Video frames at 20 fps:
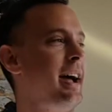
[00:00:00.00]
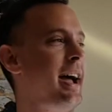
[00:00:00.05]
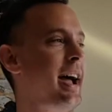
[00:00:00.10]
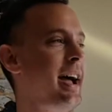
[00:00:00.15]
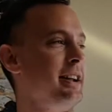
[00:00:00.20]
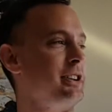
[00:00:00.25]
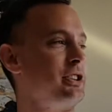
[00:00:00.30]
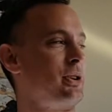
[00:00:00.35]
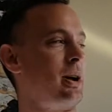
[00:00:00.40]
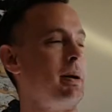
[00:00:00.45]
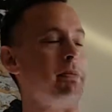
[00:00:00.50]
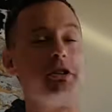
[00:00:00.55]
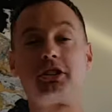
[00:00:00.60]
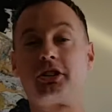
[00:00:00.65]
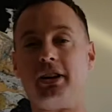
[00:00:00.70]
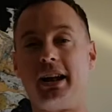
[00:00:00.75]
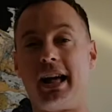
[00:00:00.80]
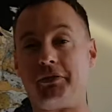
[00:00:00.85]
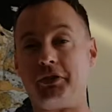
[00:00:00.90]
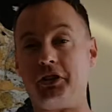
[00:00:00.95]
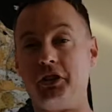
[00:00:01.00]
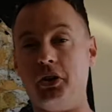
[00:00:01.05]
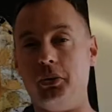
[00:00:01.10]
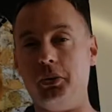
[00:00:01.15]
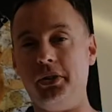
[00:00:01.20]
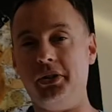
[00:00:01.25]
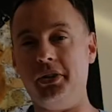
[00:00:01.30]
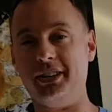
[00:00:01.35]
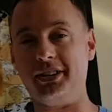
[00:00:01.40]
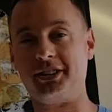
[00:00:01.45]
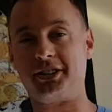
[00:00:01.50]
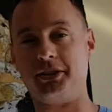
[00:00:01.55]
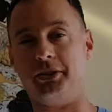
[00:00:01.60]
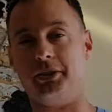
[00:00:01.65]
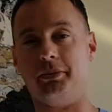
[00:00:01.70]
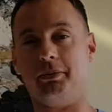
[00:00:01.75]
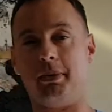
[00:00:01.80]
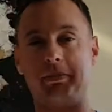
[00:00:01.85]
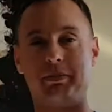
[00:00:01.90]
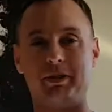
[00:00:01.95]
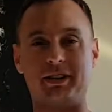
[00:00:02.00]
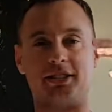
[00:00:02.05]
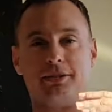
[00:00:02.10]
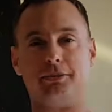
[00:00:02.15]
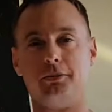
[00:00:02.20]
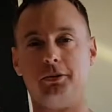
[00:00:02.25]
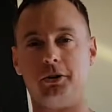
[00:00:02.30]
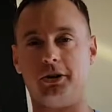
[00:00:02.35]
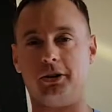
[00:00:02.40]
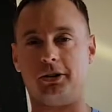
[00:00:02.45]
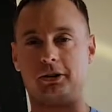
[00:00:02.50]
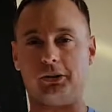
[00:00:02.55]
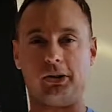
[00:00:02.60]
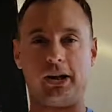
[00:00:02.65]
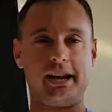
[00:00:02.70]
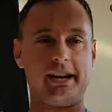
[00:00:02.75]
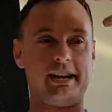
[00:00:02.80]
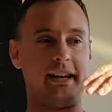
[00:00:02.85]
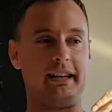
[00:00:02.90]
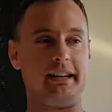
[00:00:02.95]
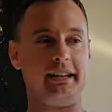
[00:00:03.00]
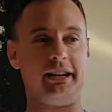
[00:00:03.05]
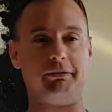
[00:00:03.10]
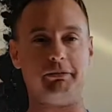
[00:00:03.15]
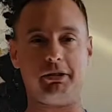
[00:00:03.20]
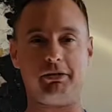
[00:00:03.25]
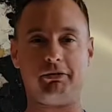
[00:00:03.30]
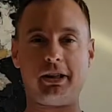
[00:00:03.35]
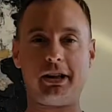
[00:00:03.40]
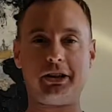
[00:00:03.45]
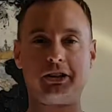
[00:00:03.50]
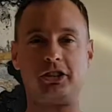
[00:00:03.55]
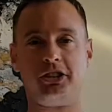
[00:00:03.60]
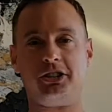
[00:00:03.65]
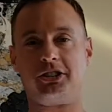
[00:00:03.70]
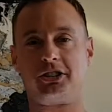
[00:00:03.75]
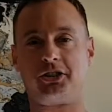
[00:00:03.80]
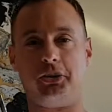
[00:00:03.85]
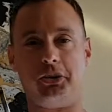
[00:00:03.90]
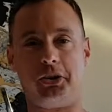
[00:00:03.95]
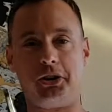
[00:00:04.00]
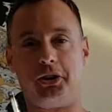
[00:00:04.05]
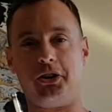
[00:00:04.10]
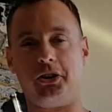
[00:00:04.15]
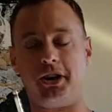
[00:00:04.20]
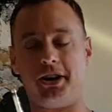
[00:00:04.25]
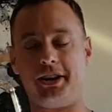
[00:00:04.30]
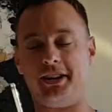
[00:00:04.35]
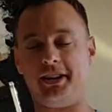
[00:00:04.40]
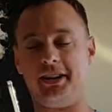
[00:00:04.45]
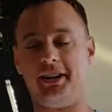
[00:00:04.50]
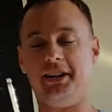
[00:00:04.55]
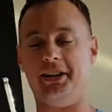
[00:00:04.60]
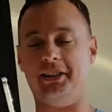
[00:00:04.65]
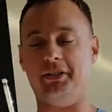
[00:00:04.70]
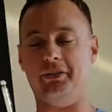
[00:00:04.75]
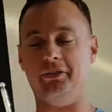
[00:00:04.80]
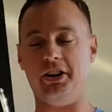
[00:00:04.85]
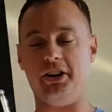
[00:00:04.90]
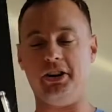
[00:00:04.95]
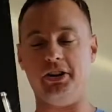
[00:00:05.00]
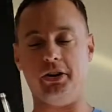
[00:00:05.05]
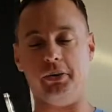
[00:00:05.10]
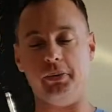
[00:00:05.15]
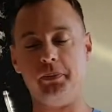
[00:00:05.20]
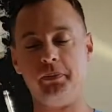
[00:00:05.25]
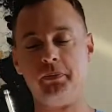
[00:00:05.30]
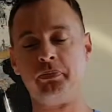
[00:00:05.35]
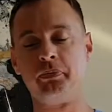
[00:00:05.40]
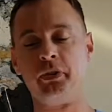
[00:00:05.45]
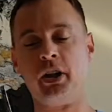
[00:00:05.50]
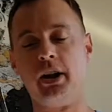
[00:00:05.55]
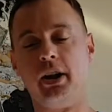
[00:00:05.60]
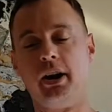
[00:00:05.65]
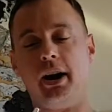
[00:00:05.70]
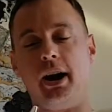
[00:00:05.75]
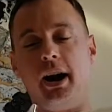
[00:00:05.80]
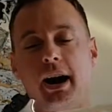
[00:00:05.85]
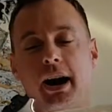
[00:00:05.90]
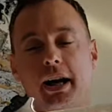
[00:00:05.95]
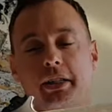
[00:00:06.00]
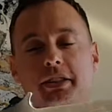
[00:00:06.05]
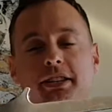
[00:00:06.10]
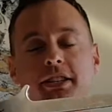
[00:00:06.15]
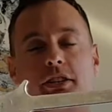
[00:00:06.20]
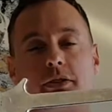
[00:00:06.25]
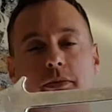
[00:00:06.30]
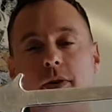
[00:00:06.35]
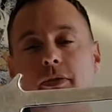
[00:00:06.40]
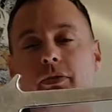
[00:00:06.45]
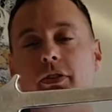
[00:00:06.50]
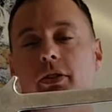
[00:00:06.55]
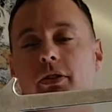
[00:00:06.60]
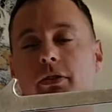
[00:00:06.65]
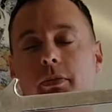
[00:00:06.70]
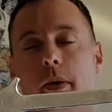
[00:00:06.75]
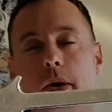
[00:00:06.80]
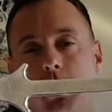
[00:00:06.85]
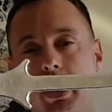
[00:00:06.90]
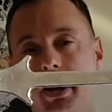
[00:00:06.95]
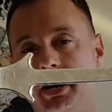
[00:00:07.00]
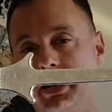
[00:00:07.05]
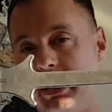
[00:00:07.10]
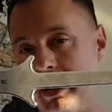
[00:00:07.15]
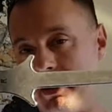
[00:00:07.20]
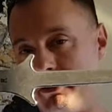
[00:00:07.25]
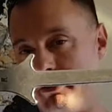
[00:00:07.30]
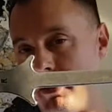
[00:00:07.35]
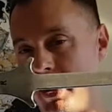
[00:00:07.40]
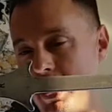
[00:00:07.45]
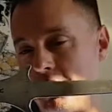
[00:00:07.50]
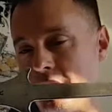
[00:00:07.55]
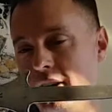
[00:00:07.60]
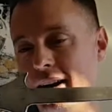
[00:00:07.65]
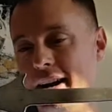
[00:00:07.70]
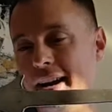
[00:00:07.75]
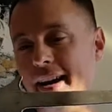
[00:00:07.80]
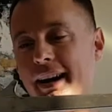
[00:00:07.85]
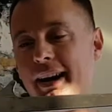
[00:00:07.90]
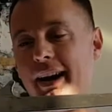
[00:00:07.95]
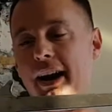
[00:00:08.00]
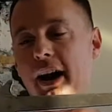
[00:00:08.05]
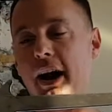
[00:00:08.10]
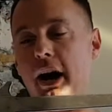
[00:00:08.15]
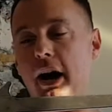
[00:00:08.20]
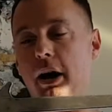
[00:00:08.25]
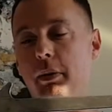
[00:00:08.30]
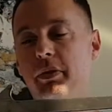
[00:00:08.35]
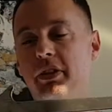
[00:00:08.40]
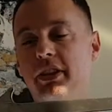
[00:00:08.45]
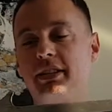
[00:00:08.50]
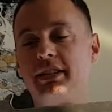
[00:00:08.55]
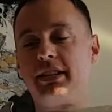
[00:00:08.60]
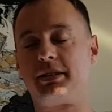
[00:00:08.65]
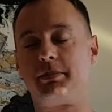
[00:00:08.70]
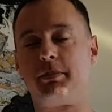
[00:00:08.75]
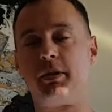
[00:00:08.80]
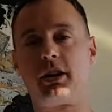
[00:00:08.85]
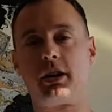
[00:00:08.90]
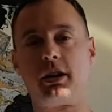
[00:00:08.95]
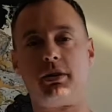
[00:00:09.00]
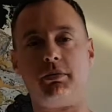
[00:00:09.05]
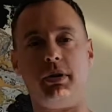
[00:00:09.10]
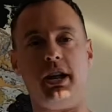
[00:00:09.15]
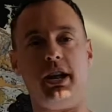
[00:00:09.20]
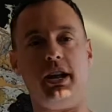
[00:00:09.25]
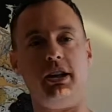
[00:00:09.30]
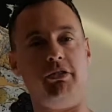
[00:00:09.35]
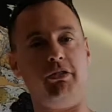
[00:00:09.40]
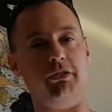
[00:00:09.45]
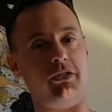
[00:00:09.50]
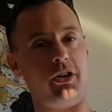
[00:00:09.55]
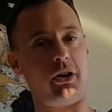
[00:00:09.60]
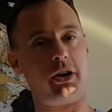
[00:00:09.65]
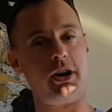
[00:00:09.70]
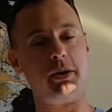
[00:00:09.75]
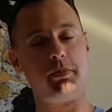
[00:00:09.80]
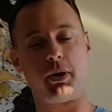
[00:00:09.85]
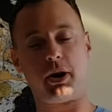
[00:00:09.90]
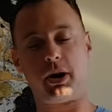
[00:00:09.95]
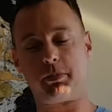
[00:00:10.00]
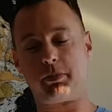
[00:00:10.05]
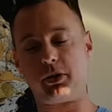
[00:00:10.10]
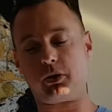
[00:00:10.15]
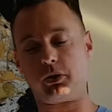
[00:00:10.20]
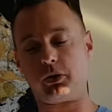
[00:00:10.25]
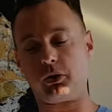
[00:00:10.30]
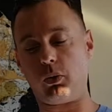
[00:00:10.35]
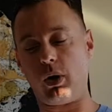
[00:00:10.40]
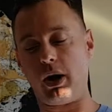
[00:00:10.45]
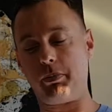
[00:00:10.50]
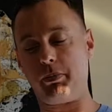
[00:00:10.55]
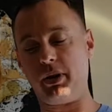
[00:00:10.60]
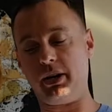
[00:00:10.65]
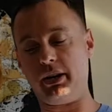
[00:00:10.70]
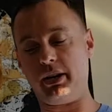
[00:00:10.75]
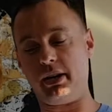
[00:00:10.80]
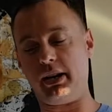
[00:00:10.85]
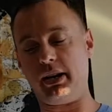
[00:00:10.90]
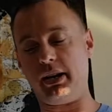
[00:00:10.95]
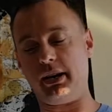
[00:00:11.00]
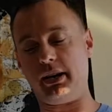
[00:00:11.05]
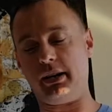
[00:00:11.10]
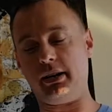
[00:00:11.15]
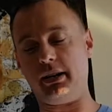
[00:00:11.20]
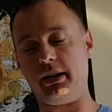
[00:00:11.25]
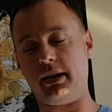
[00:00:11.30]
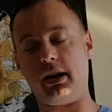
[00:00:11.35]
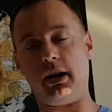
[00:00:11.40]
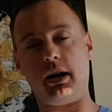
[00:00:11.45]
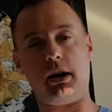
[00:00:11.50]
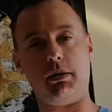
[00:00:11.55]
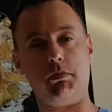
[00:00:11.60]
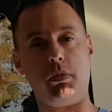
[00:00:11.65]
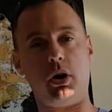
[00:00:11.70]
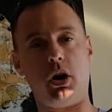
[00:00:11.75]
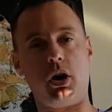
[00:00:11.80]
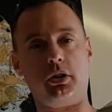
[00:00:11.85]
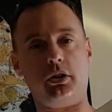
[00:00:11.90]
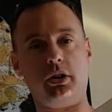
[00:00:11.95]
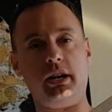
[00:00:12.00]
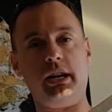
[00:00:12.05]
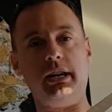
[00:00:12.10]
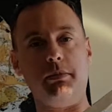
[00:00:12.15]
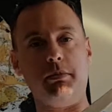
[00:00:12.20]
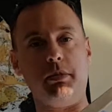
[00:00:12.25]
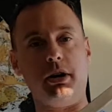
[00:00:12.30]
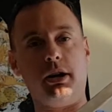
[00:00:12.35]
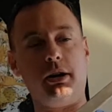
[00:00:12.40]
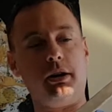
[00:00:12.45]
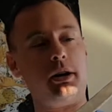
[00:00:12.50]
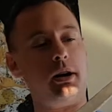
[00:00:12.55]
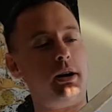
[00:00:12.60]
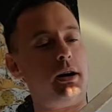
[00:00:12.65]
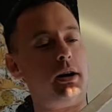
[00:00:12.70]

and so I'm just going to have to go with it. So there might be some weird lighting and reflections going on in the video. This is a review of my Regenyei Feders. This has become a very popular weapon in modern HEMA